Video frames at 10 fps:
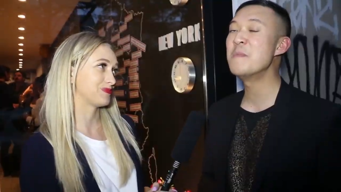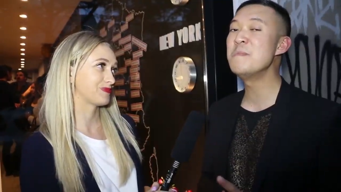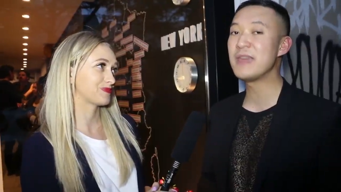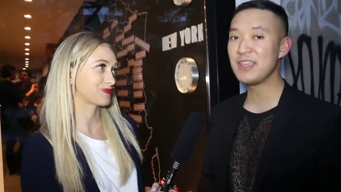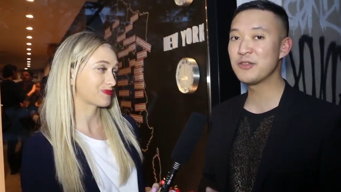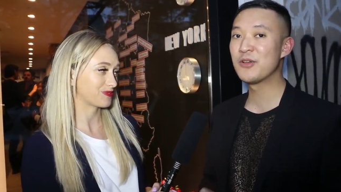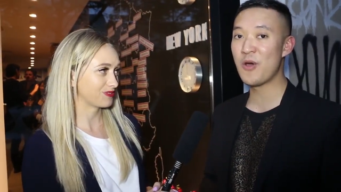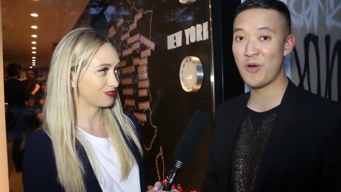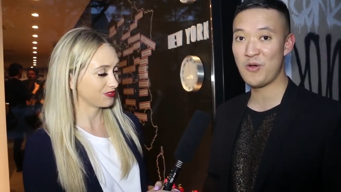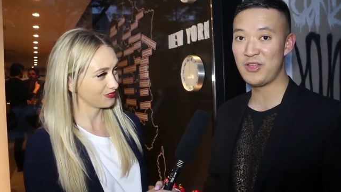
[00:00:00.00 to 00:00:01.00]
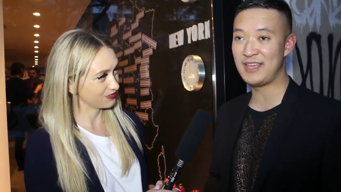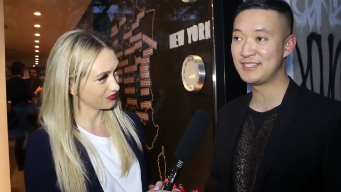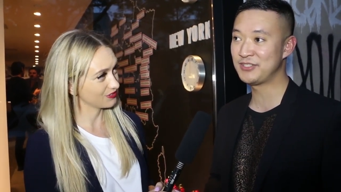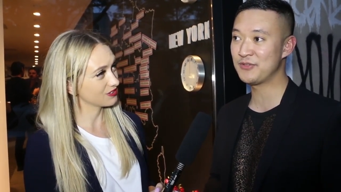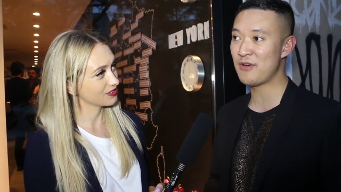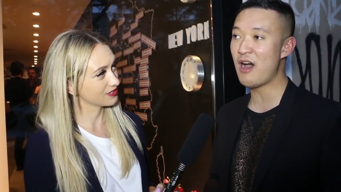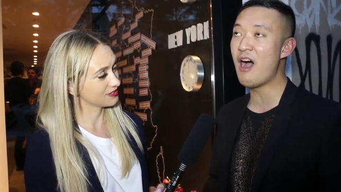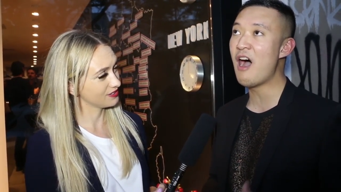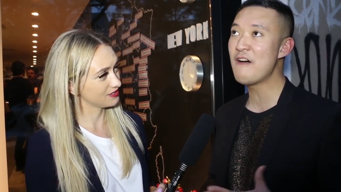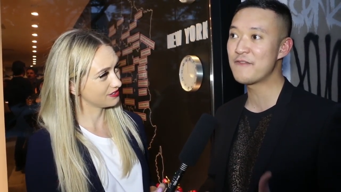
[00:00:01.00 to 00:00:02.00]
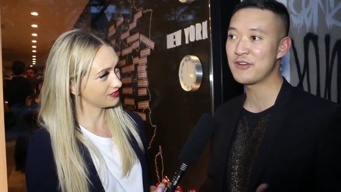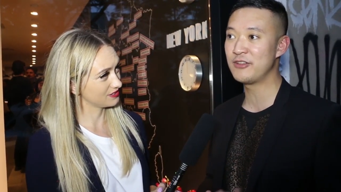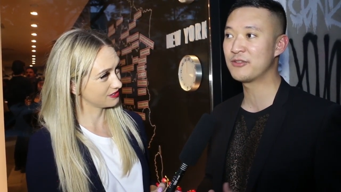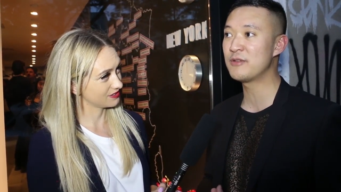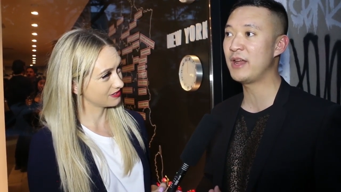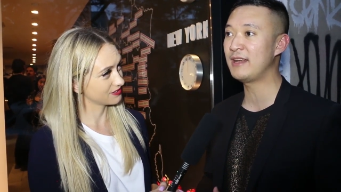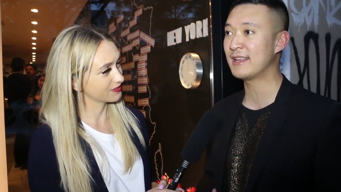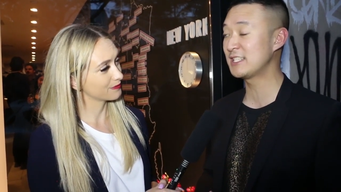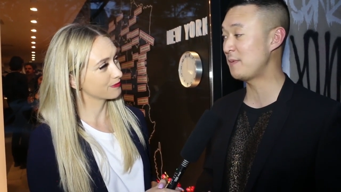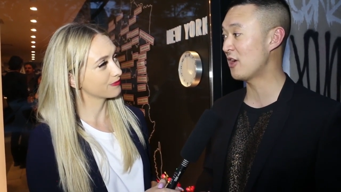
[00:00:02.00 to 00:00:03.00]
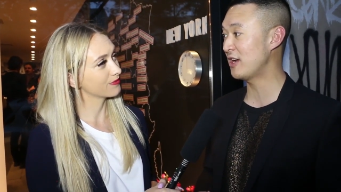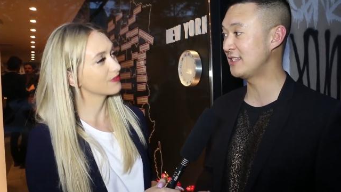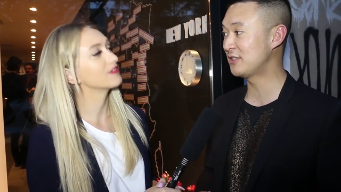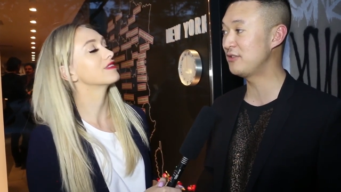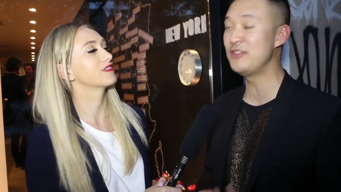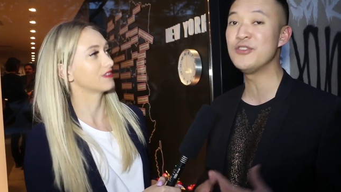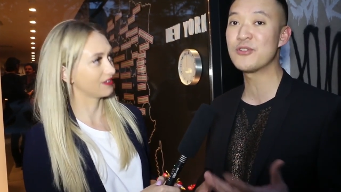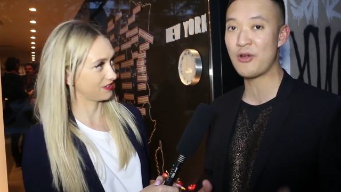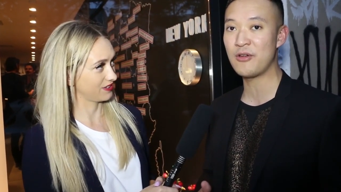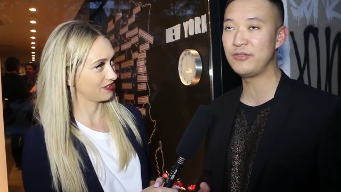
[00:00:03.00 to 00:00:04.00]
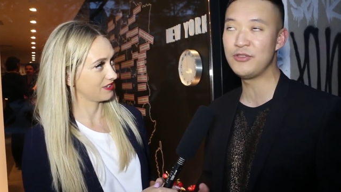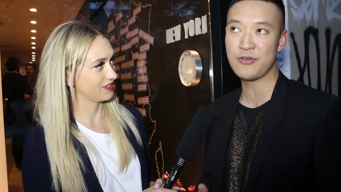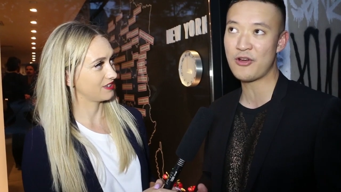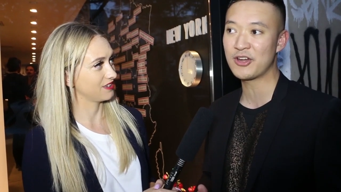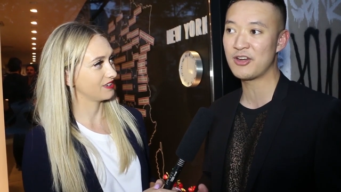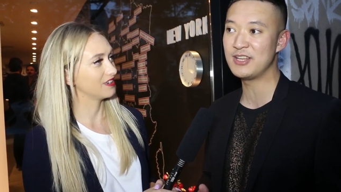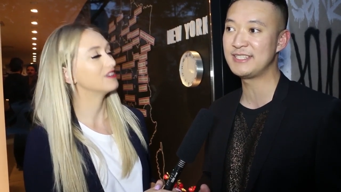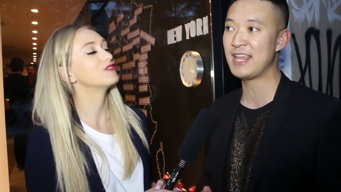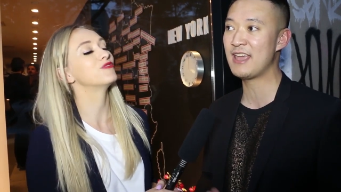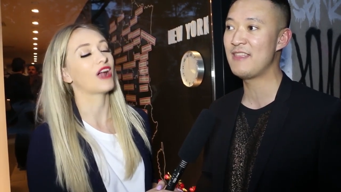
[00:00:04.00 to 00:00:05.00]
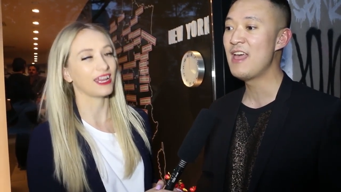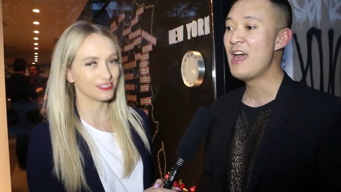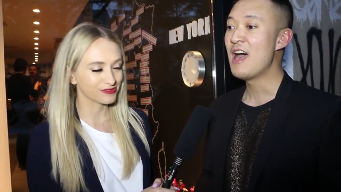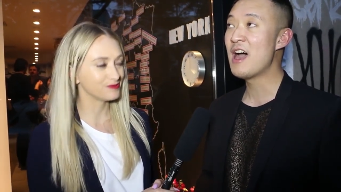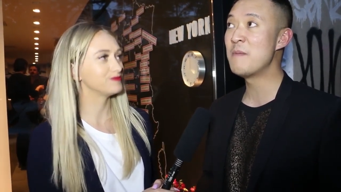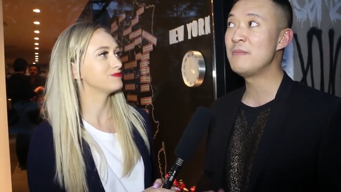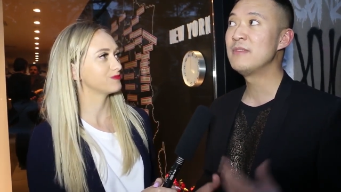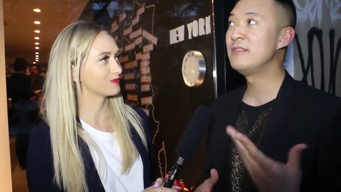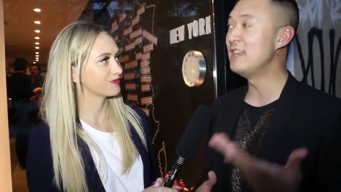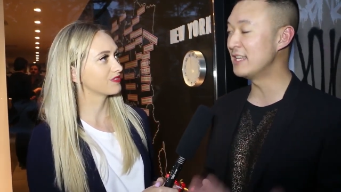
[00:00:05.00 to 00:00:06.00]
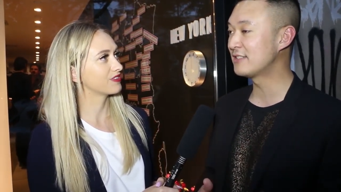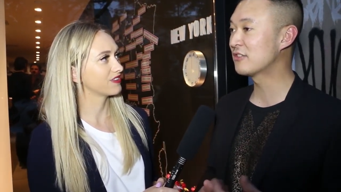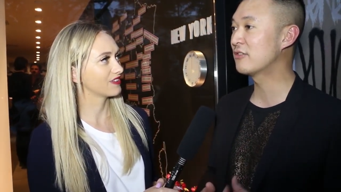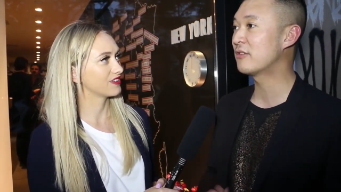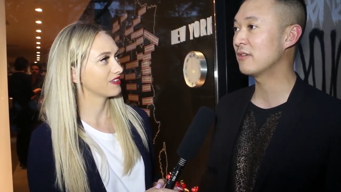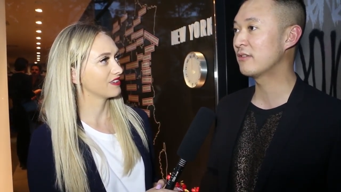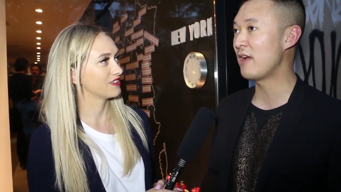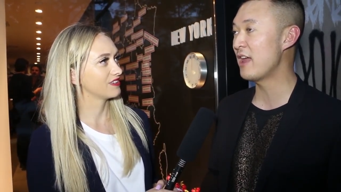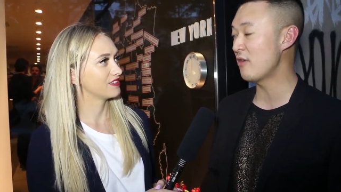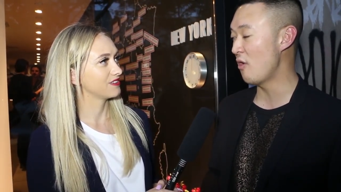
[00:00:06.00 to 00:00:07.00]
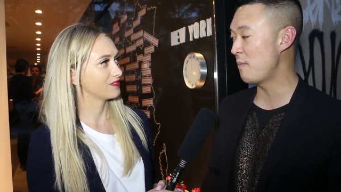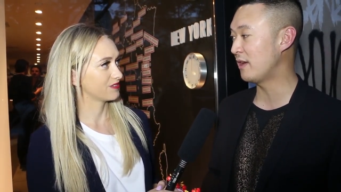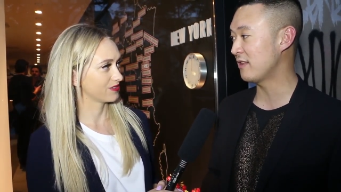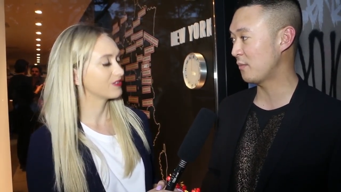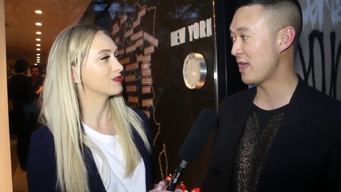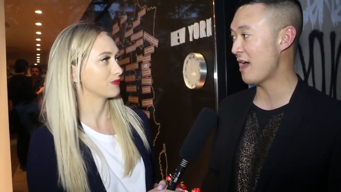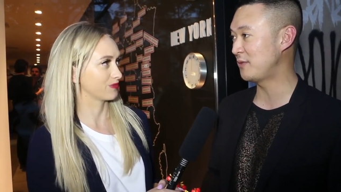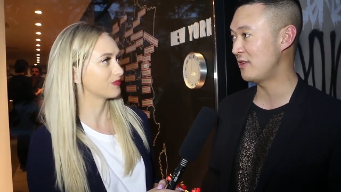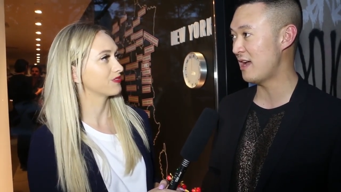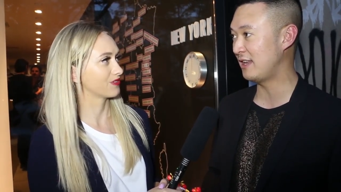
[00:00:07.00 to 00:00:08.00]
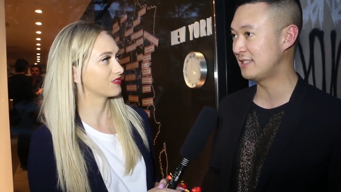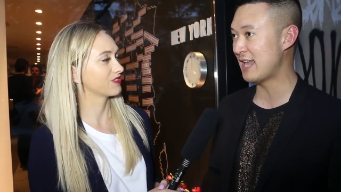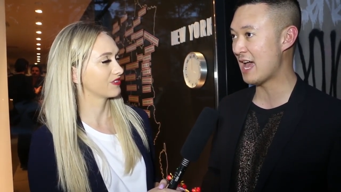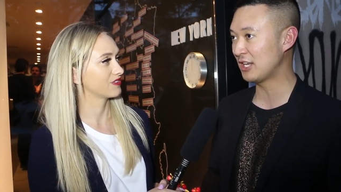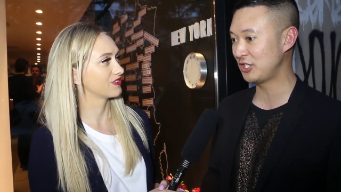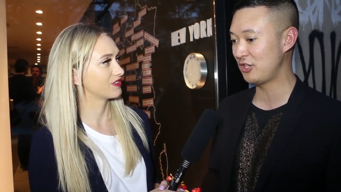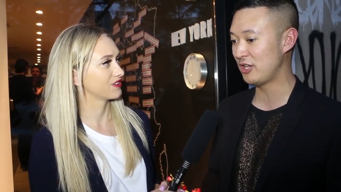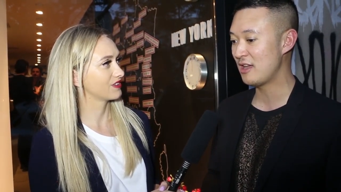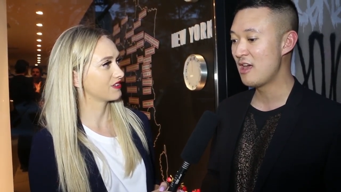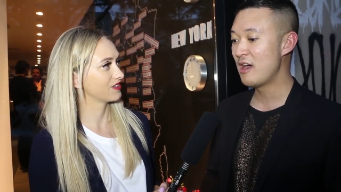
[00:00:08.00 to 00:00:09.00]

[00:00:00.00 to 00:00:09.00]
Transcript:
Speaker 1: Our main goal is to offer a curated experience to the New York New Yorkers, and right. um, this grand opening that we have tonight is actually